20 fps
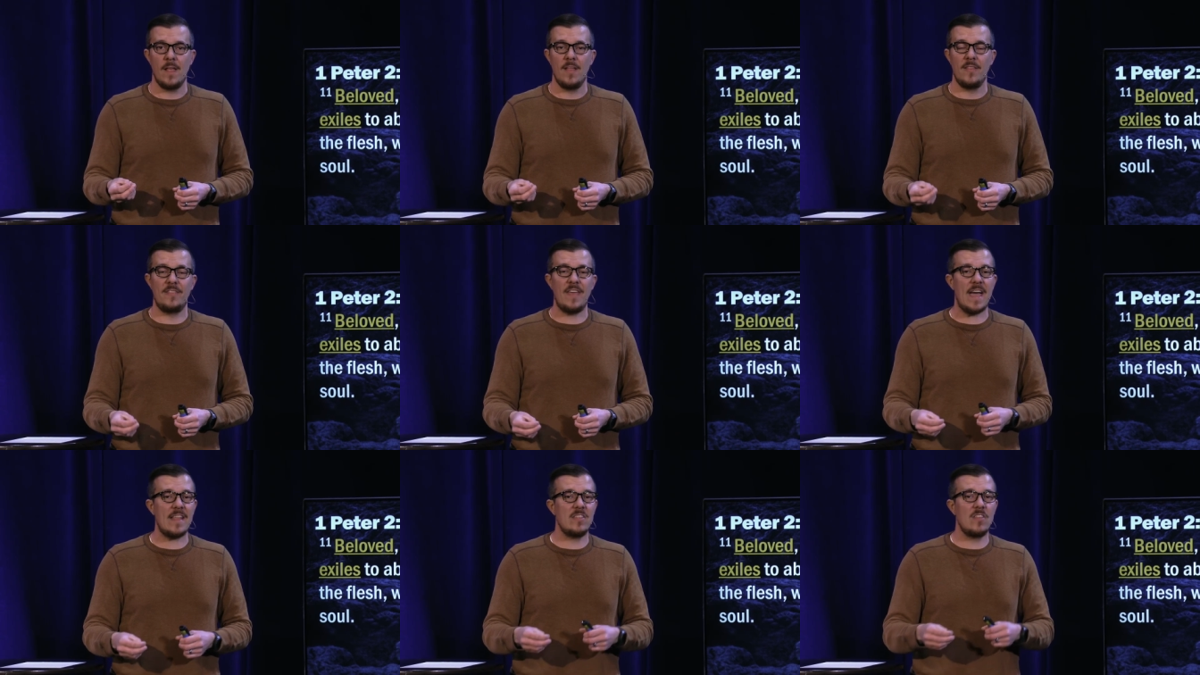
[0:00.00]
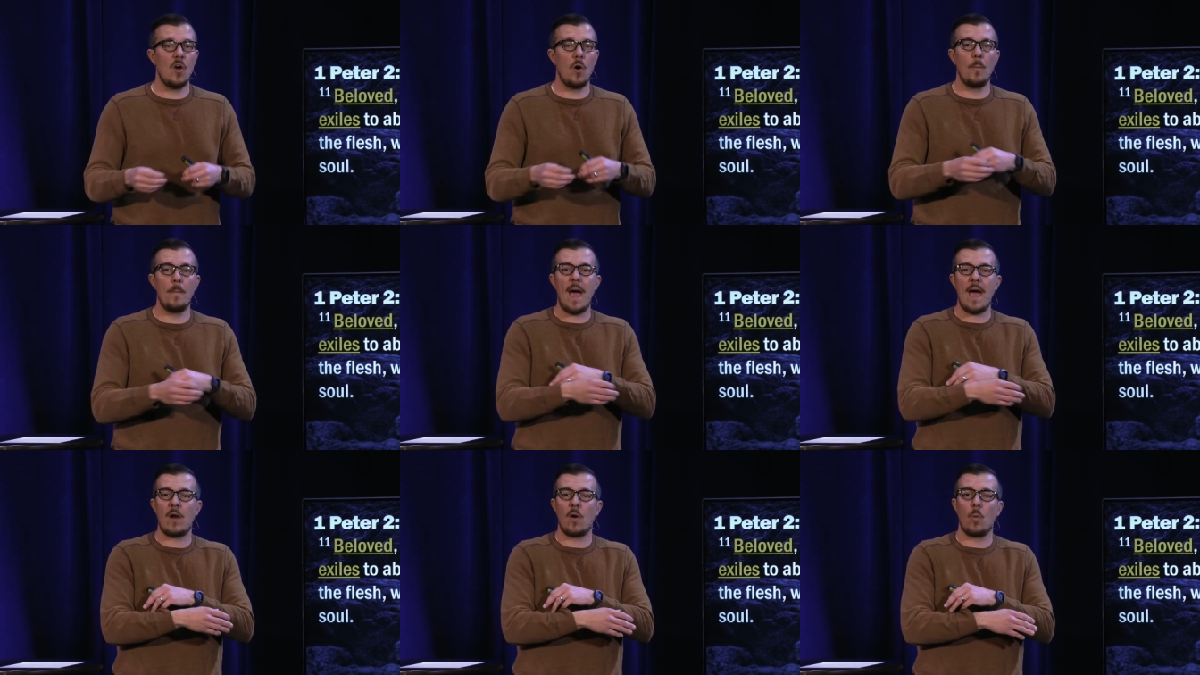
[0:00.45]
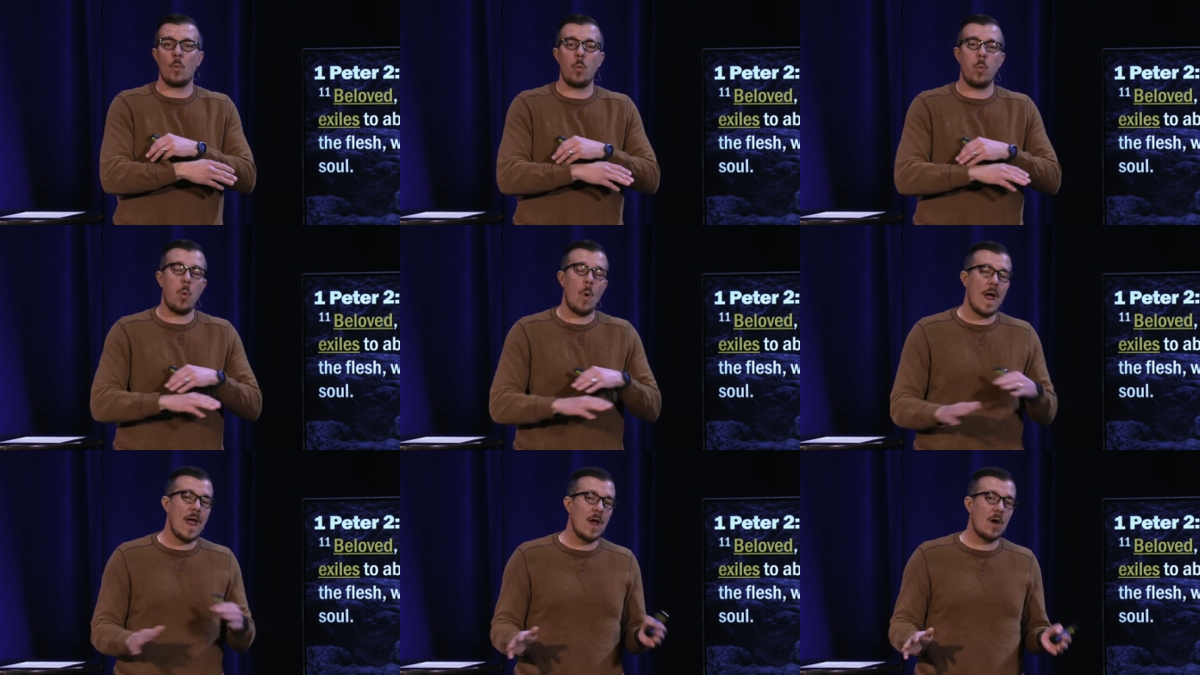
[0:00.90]
that no matter
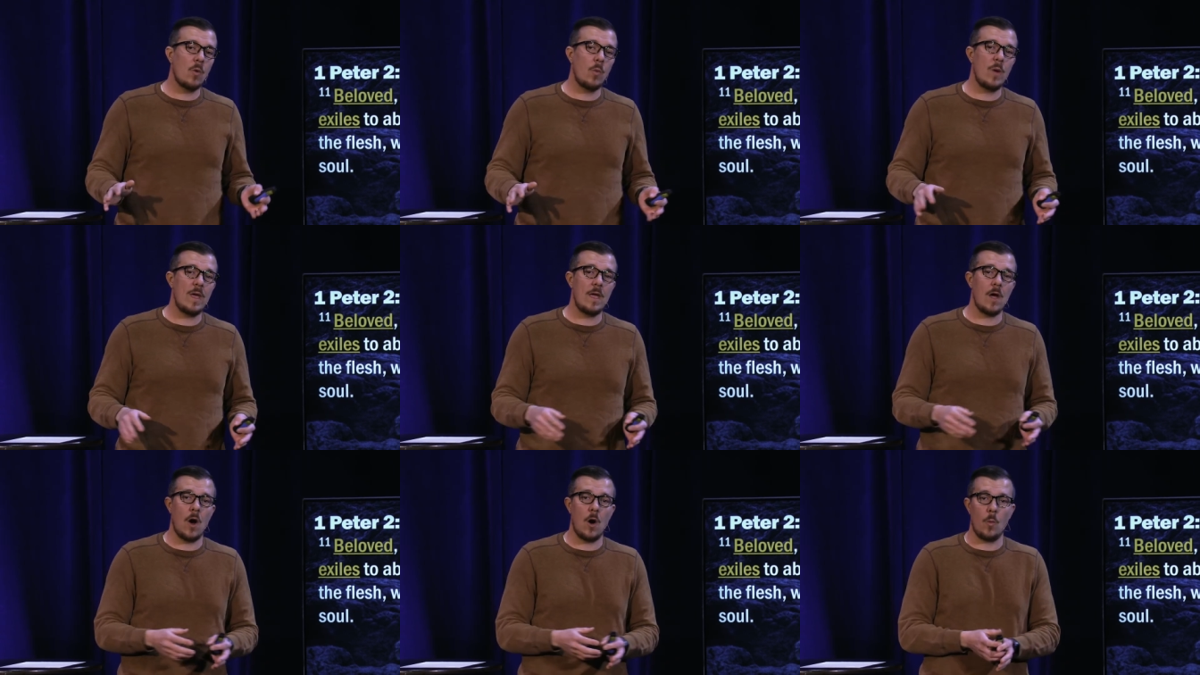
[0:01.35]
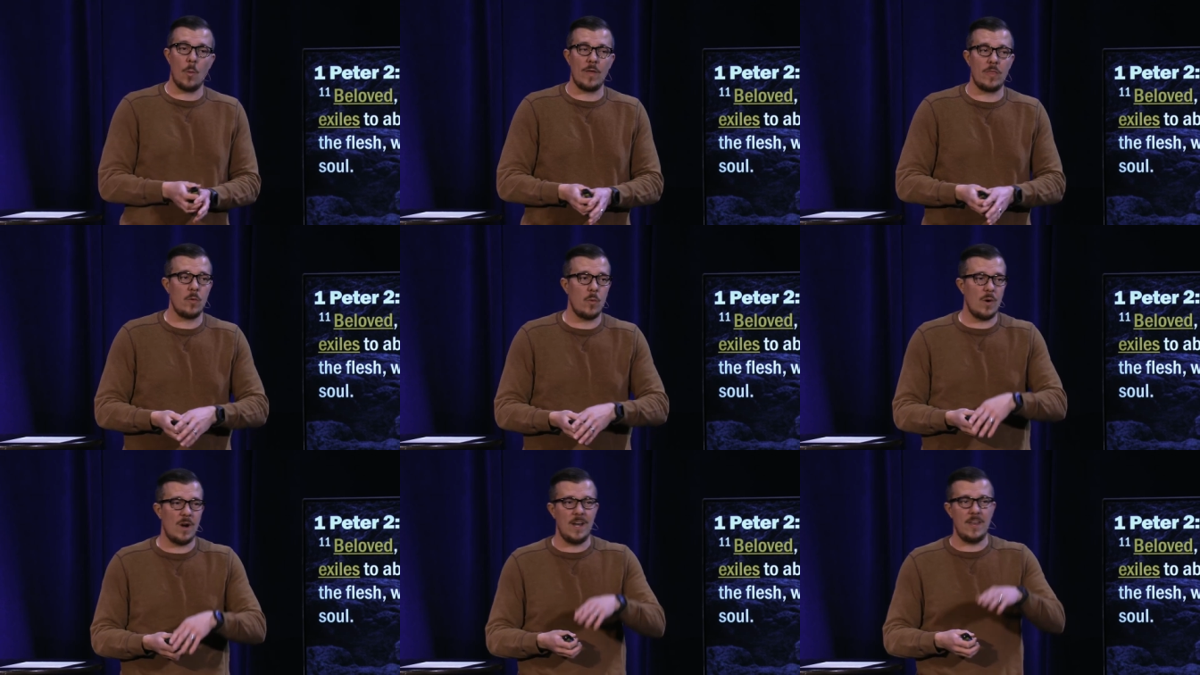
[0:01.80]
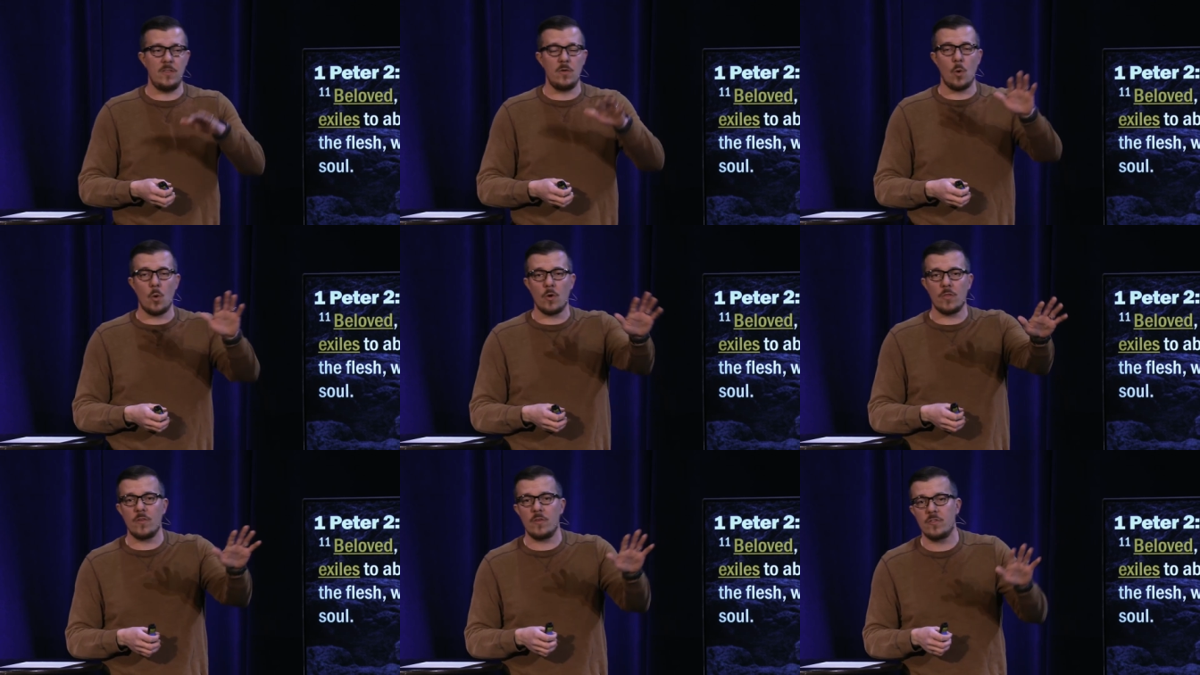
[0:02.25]
where we are, whether we're in
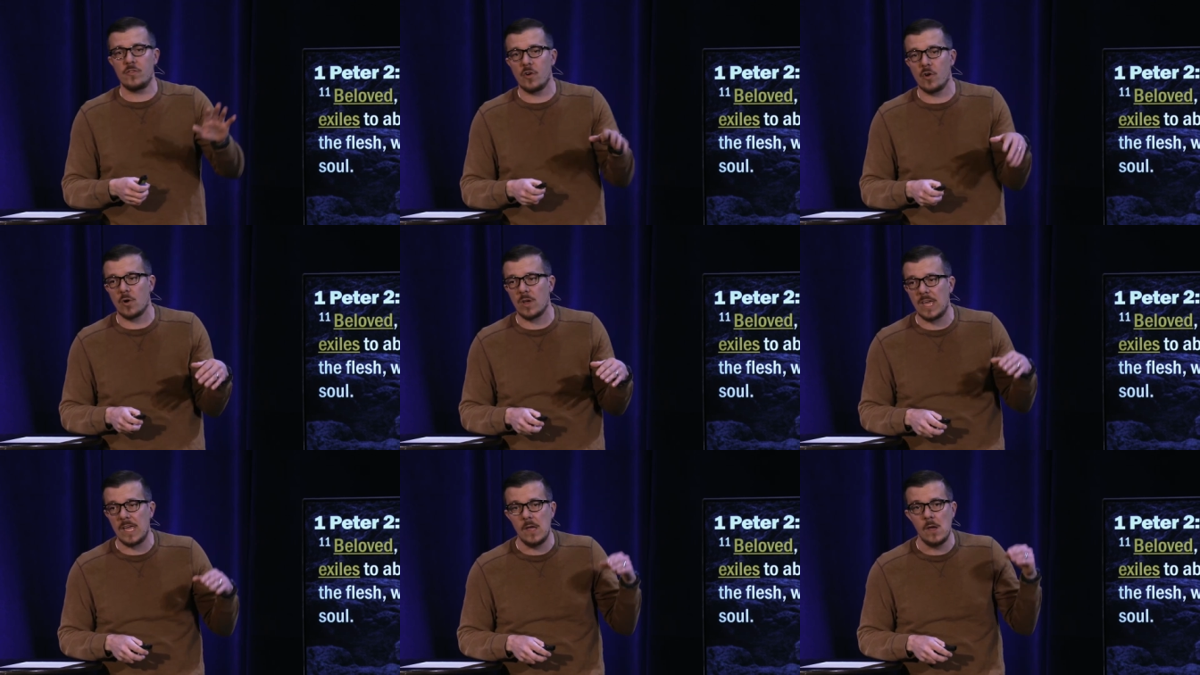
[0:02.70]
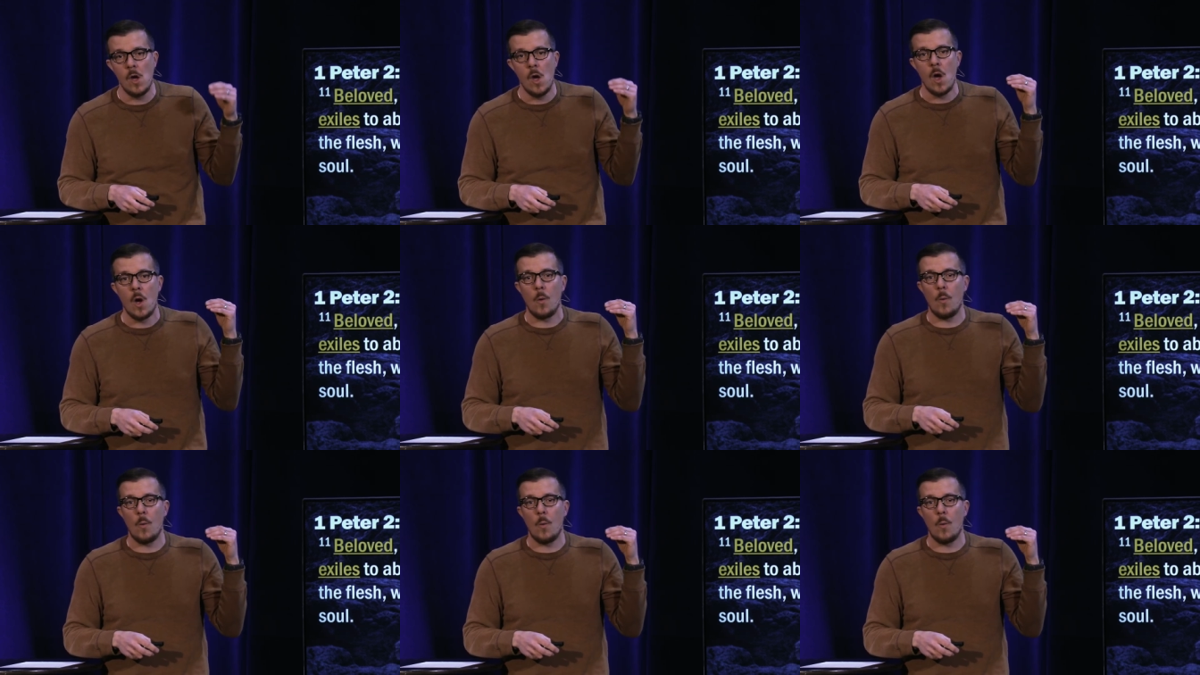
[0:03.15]
northern Turkey,